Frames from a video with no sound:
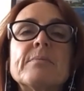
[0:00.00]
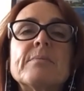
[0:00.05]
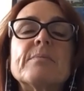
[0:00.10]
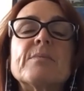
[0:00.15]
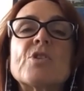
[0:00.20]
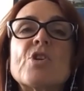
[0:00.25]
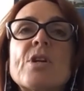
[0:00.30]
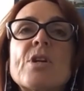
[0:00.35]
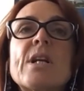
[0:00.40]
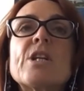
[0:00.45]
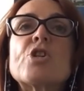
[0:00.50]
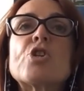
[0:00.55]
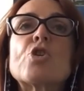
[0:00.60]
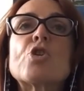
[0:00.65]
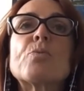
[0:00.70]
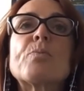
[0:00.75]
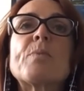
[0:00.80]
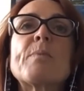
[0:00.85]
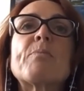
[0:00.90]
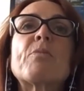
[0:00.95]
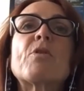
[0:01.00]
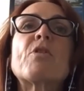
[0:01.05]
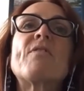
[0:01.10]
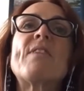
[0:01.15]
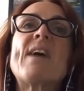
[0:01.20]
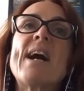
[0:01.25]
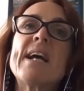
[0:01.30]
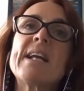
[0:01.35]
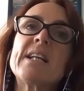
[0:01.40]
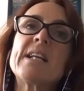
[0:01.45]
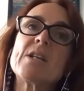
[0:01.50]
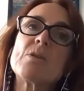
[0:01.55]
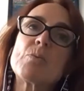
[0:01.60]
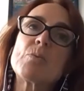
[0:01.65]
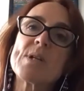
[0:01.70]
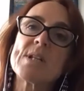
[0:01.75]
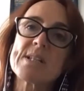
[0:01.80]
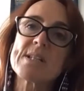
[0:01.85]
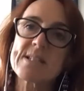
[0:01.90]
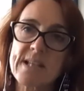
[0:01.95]
journalists should be provided
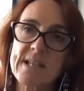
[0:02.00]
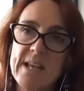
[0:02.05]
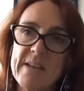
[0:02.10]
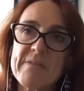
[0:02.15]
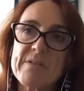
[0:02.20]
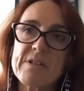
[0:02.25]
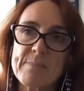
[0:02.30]
with a safe